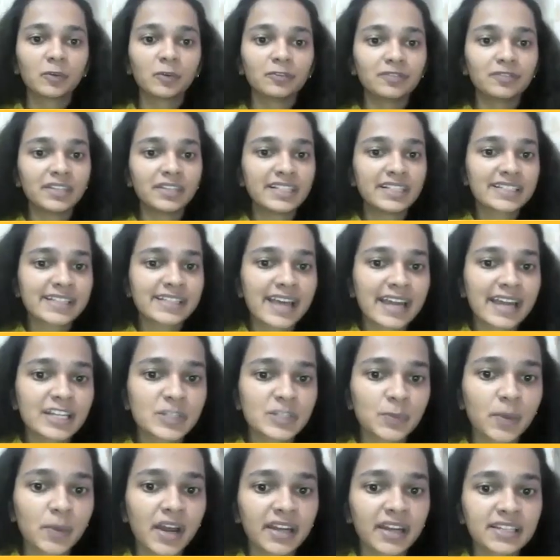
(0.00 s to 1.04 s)
B
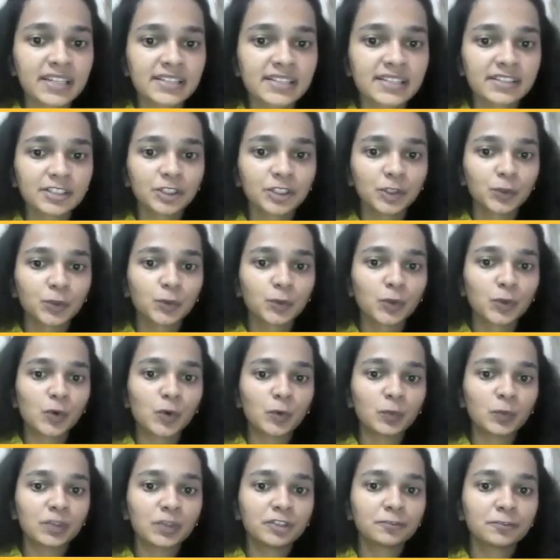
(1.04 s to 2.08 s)
Sands buys a new
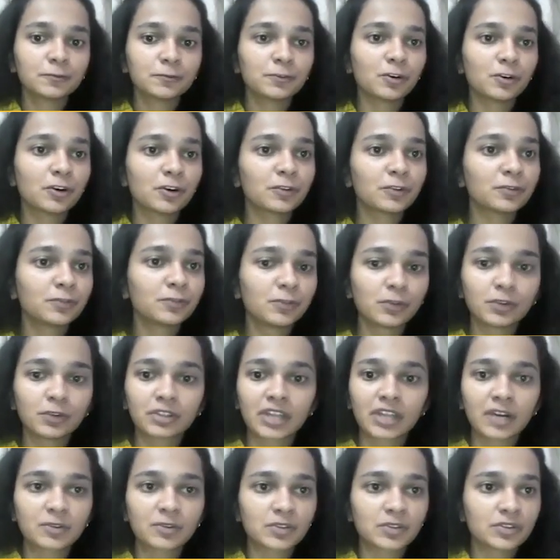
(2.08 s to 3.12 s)
oven for
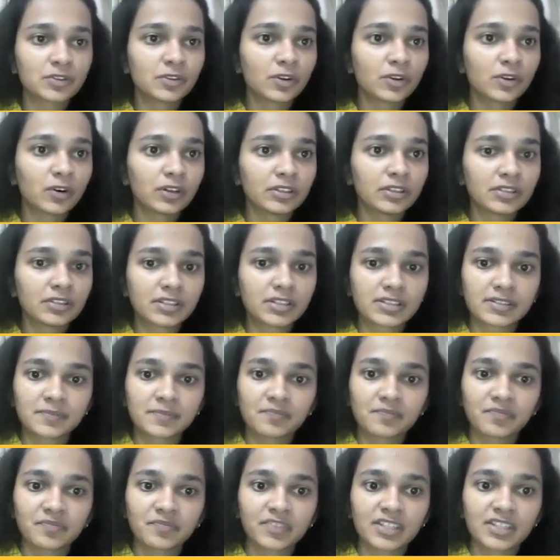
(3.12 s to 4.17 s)
$4,000.
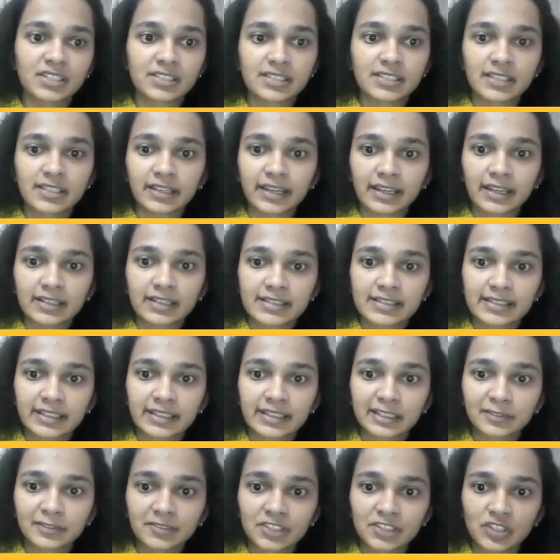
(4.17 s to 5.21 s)
This is again a
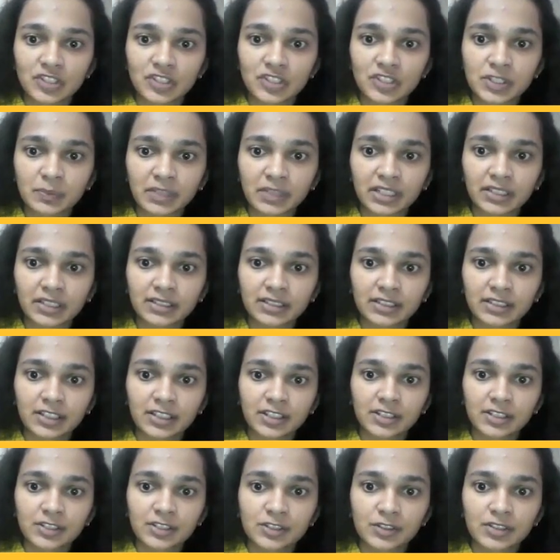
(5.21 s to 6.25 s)
sale which is made.
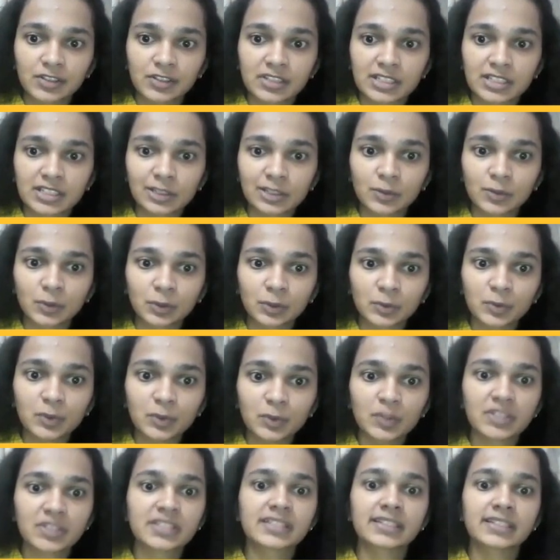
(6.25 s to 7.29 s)
This will go to
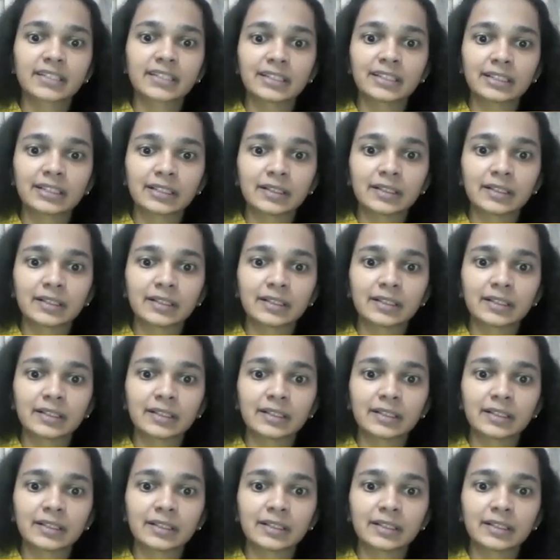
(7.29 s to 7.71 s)
sale.